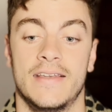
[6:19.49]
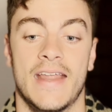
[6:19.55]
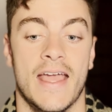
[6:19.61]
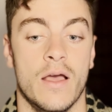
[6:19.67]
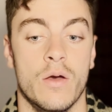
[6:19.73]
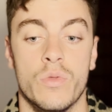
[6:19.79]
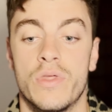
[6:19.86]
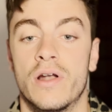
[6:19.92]

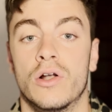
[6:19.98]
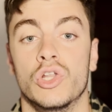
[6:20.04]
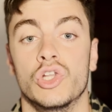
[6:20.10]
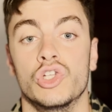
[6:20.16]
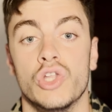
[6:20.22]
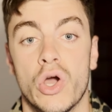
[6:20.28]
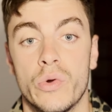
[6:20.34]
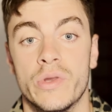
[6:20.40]
Now they're
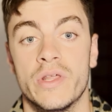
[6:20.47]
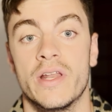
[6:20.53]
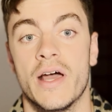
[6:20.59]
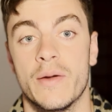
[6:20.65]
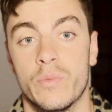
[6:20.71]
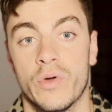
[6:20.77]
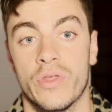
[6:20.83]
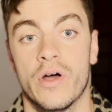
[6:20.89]
loaded
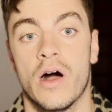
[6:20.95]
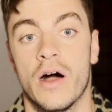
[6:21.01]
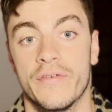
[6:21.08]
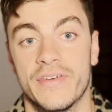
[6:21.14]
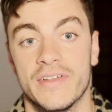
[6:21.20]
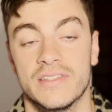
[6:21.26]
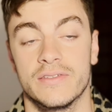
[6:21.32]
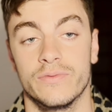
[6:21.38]
up with
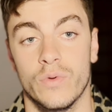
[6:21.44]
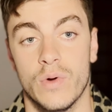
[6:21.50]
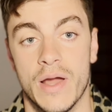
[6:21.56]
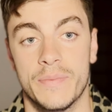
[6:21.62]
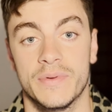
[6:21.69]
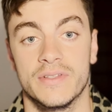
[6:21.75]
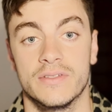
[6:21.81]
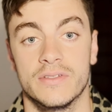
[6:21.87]
offensive
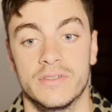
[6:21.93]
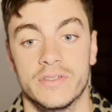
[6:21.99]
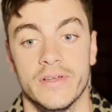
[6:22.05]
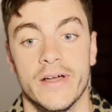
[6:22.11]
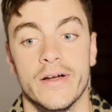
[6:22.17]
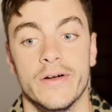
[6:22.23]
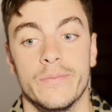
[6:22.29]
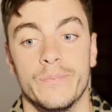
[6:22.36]
weapons,
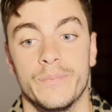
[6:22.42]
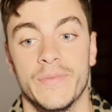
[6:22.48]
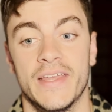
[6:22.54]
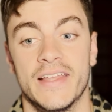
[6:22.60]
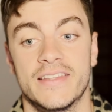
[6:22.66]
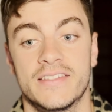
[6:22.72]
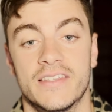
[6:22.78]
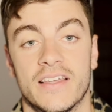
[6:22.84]
so
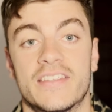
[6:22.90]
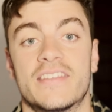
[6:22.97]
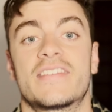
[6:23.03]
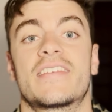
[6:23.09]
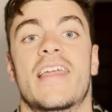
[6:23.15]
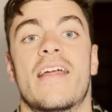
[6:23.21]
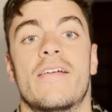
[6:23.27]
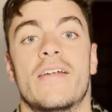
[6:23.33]
it's a
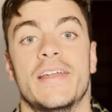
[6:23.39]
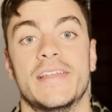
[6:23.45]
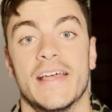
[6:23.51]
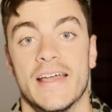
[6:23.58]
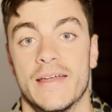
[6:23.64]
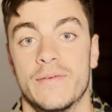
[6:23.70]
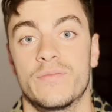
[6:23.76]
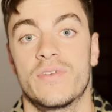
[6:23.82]
scary
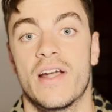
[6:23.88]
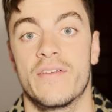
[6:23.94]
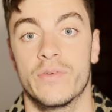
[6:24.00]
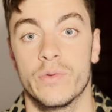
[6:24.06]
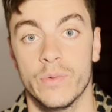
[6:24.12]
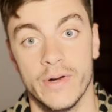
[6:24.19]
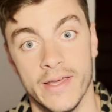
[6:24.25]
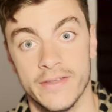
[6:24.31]
time for
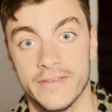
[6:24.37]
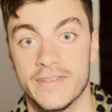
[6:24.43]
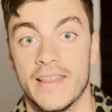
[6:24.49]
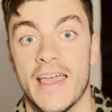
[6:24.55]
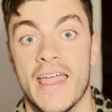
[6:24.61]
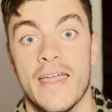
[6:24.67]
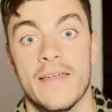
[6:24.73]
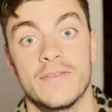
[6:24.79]
everyone else in
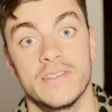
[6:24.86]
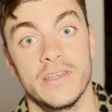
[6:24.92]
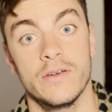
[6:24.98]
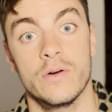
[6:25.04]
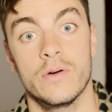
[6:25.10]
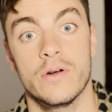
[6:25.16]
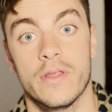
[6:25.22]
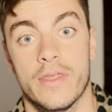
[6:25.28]
the
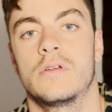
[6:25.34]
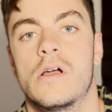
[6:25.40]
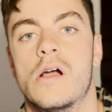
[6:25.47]
AFC North.